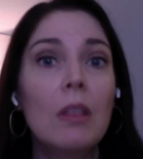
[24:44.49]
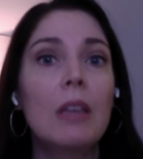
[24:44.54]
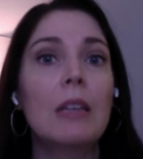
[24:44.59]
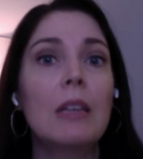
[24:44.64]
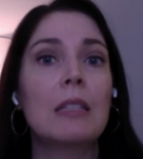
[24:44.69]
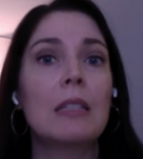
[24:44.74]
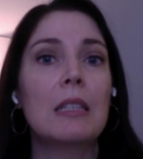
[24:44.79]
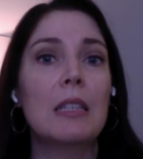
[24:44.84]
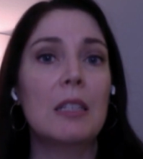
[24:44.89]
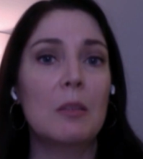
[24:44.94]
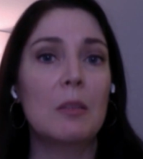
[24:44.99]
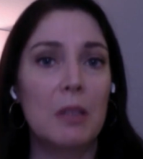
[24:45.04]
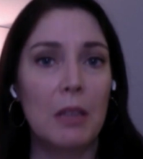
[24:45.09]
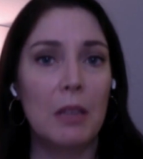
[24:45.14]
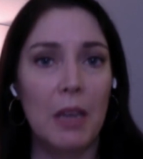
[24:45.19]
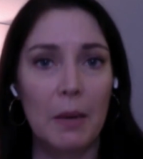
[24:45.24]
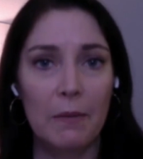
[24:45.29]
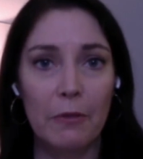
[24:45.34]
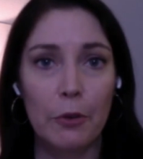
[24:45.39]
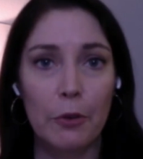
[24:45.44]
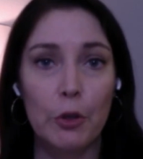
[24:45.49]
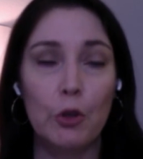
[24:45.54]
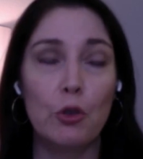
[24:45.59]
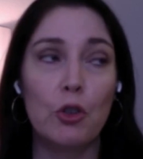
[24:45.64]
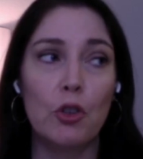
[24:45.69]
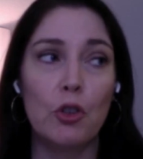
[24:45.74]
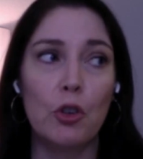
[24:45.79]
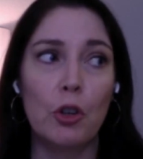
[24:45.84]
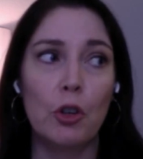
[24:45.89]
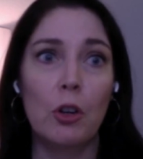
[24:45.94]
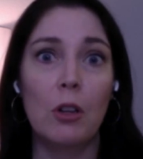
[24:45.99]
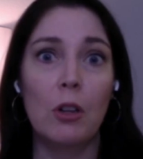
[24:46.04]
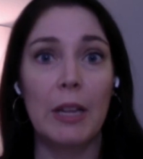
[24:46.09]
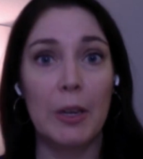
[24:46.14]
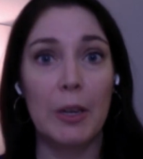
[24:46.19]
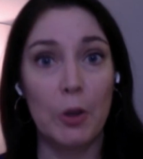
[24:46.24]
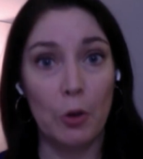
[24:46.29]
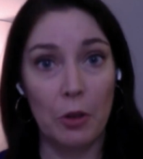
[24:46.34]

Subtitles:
things need to be kept for your journal and your